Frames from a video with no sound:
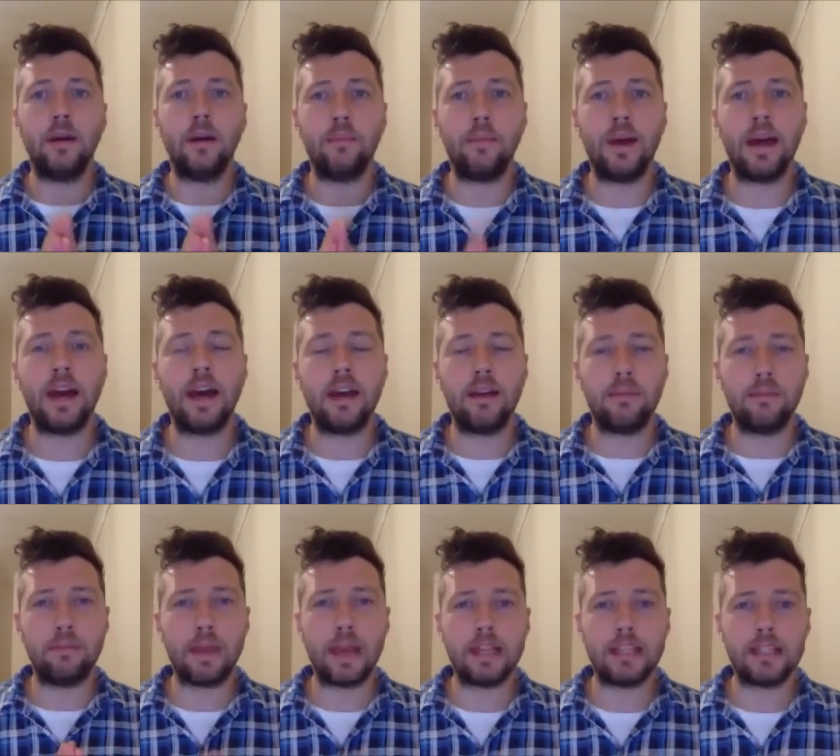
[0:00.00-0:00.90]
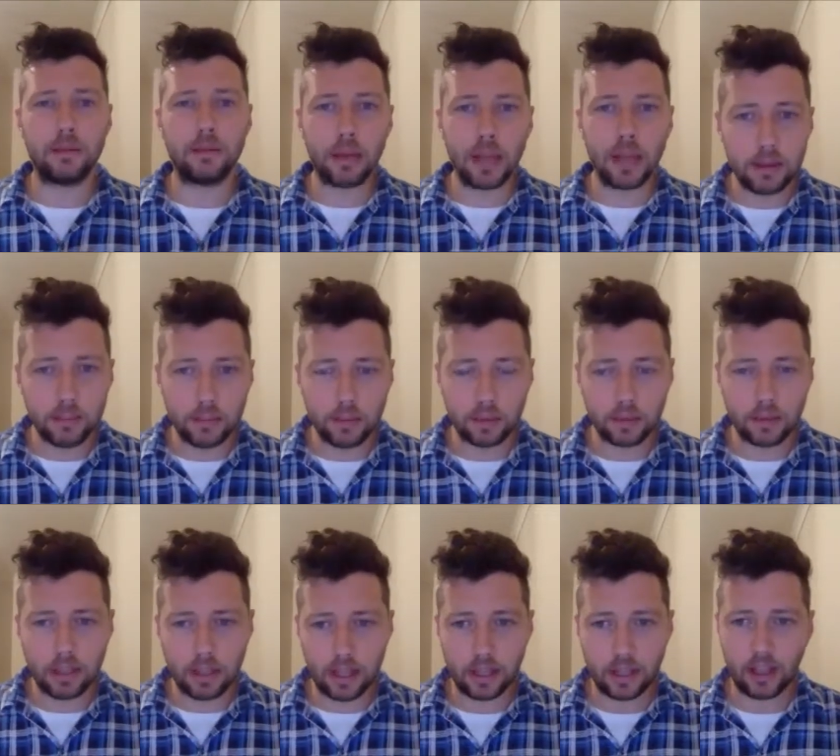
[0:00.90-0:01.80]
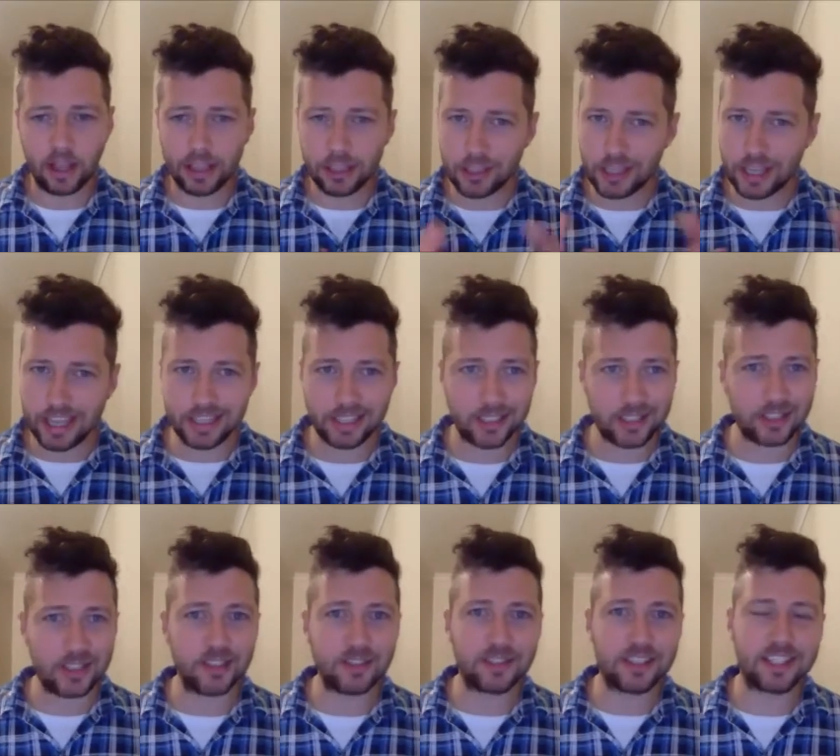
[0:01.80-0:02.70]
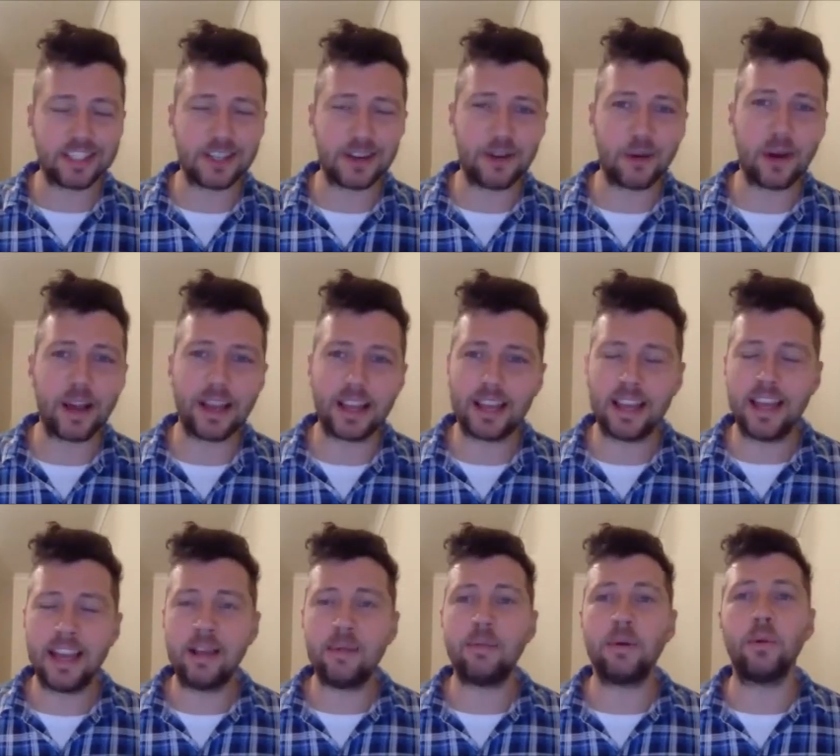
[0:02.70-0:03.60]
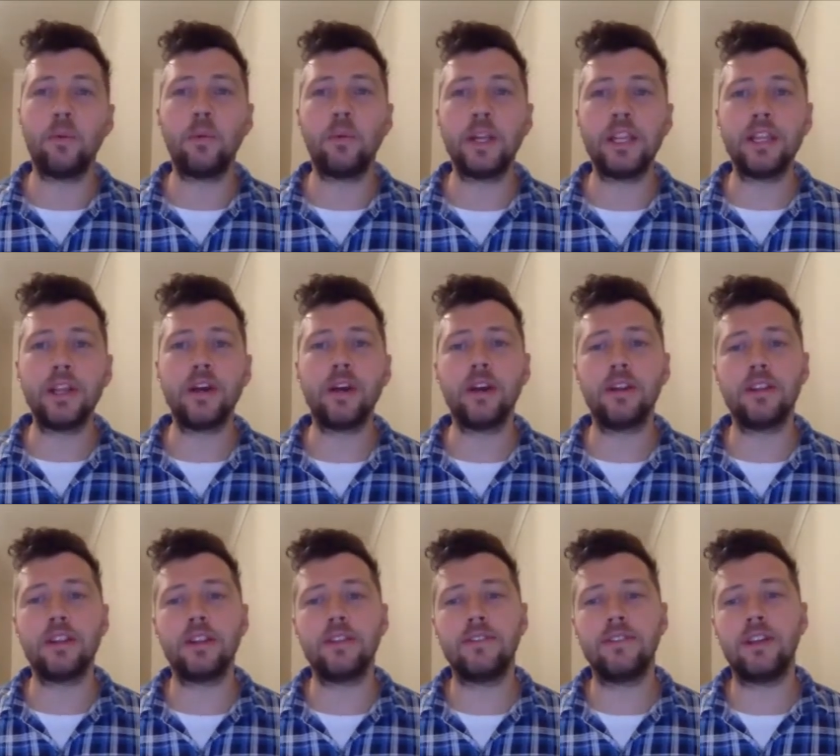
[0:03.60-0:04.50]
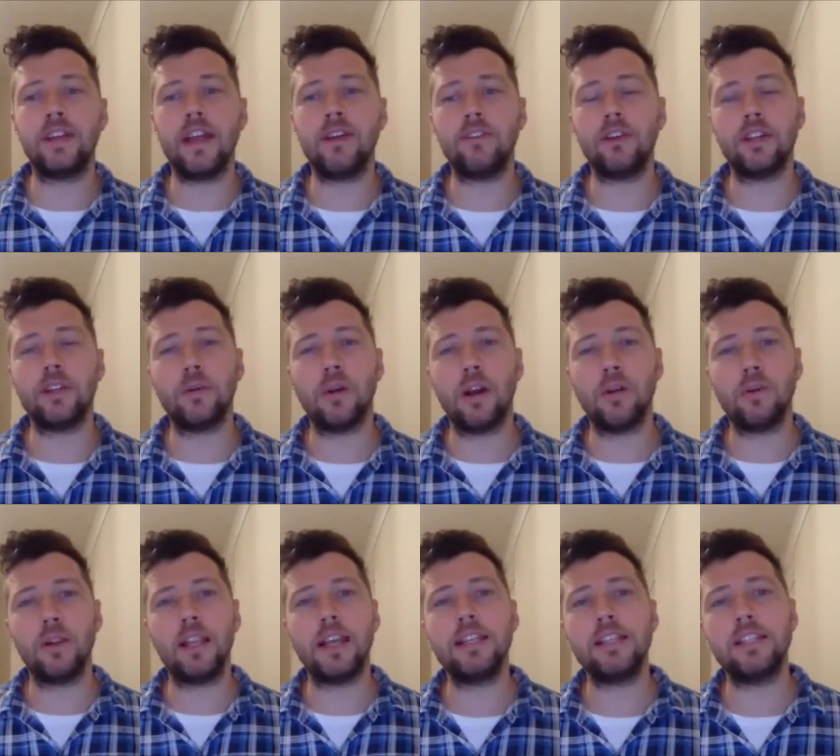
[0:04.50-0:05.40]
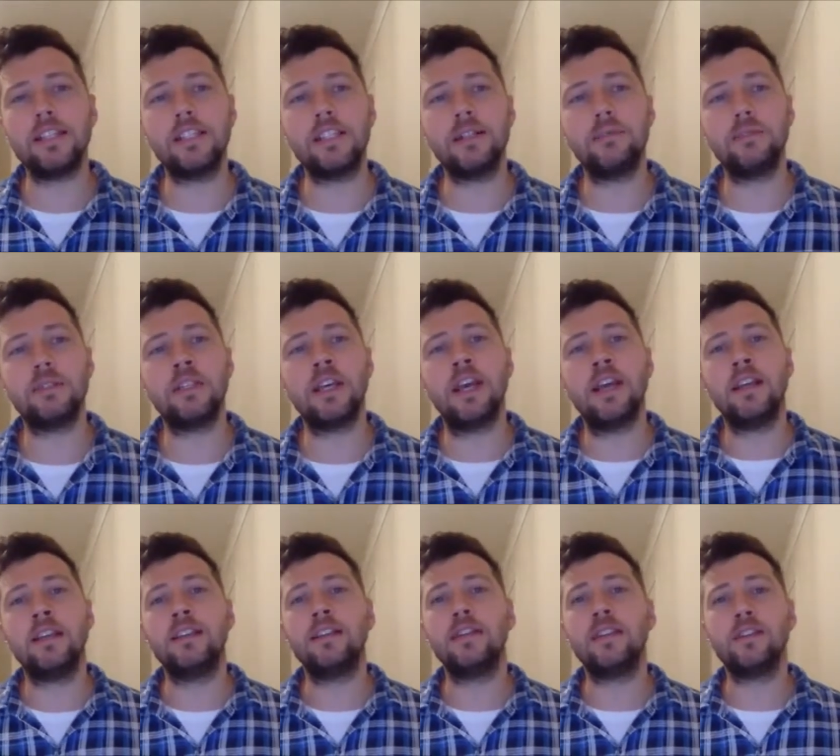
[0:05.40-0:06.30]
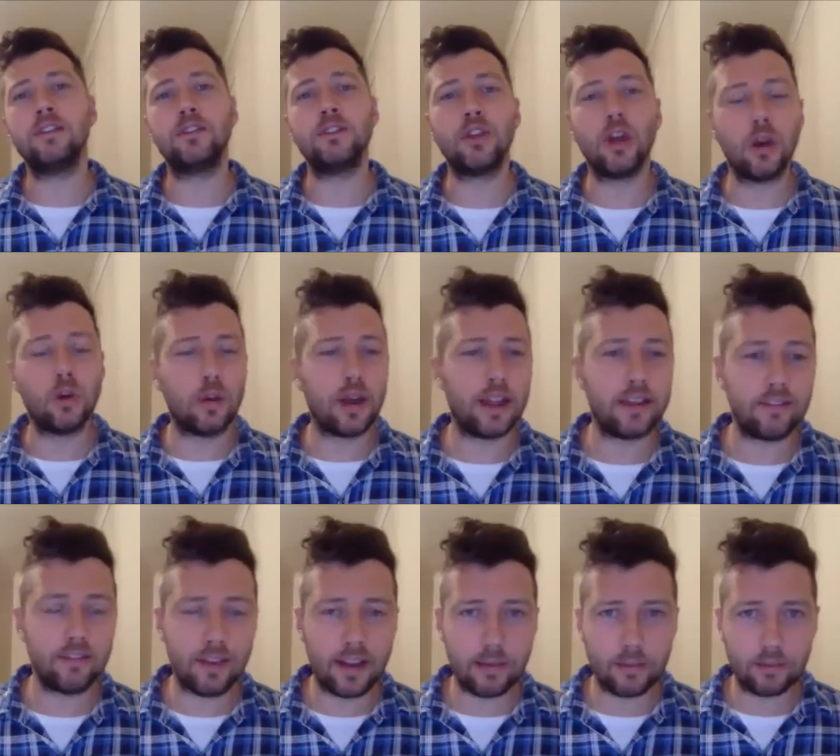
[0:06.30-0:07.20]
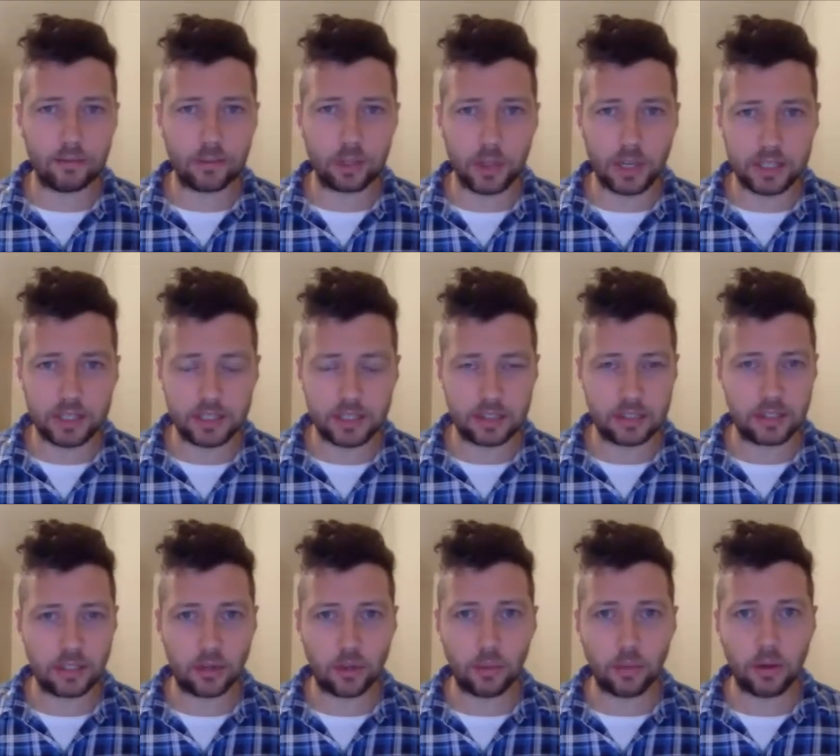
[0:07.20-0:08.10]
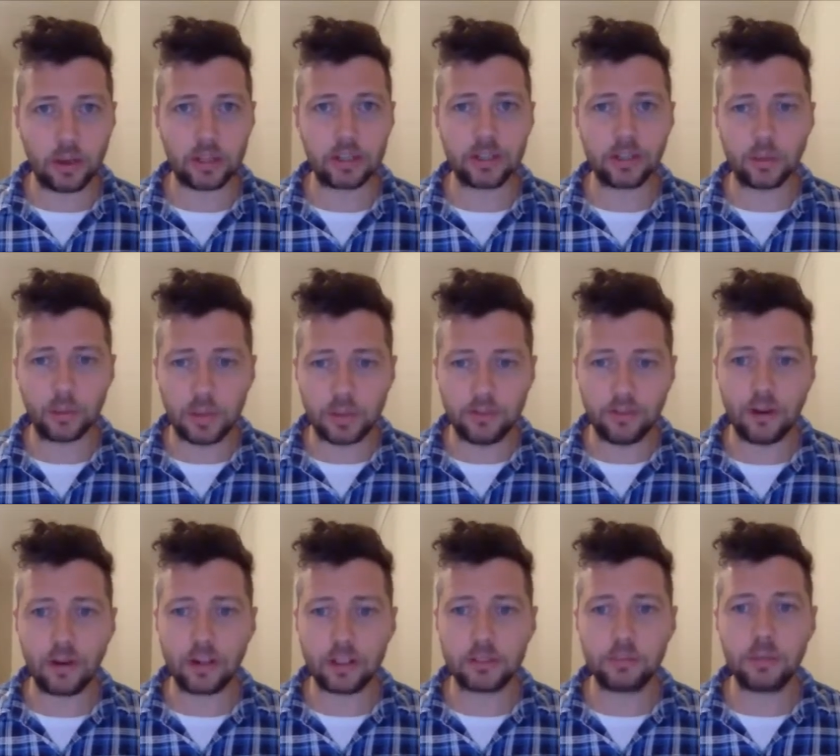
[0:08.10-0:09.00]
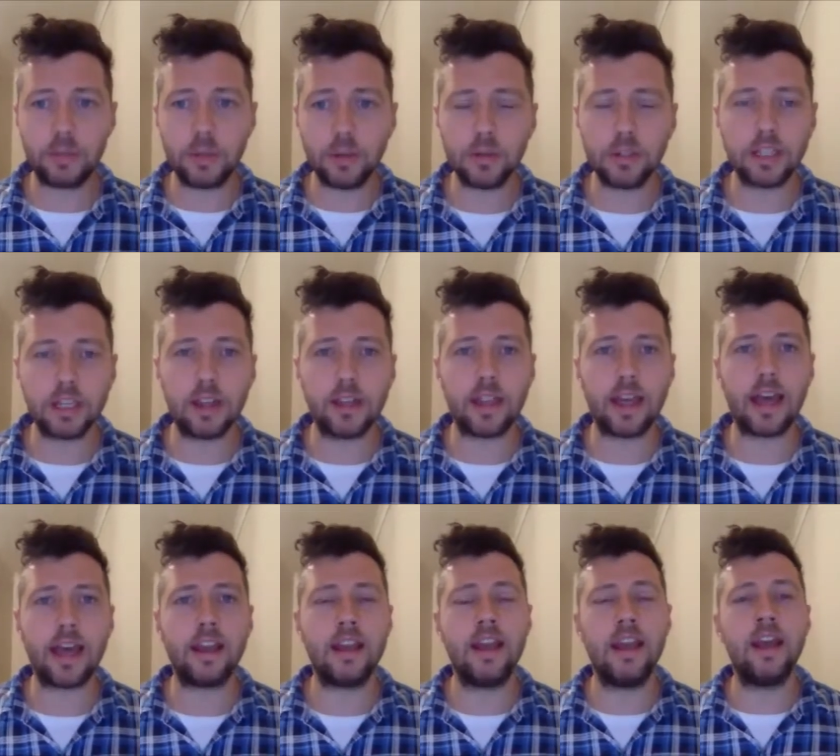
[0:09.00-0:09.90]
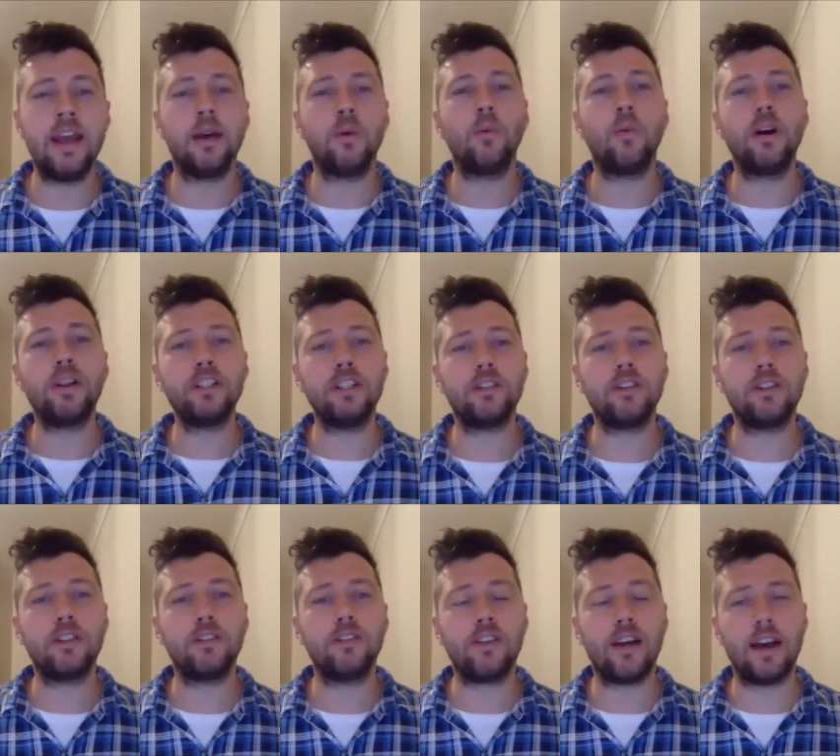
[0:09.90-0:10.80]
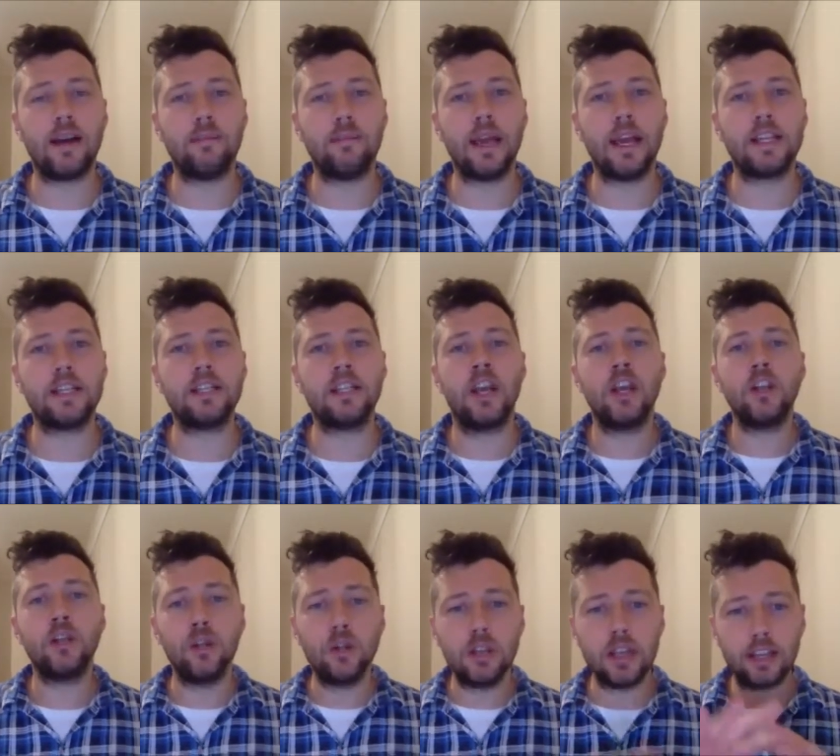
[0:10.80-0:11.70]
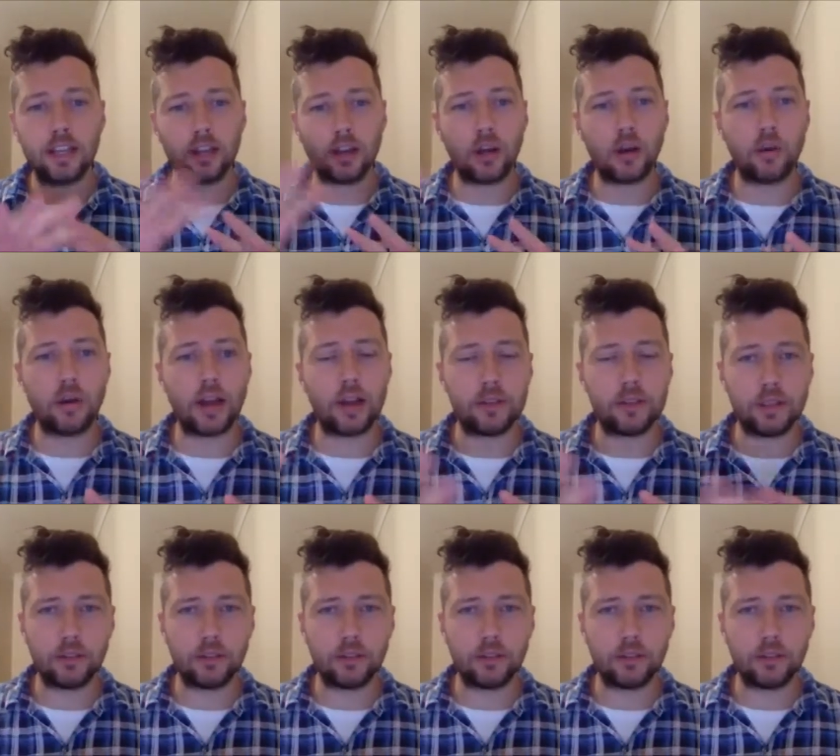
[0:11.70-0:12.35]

about matching people, uh, like a dating service in a way. But we know that if you haven't got the right relationships, there's no way a farm transition is going to work. So we focus purely on that. Once you've got the farm match, you then go away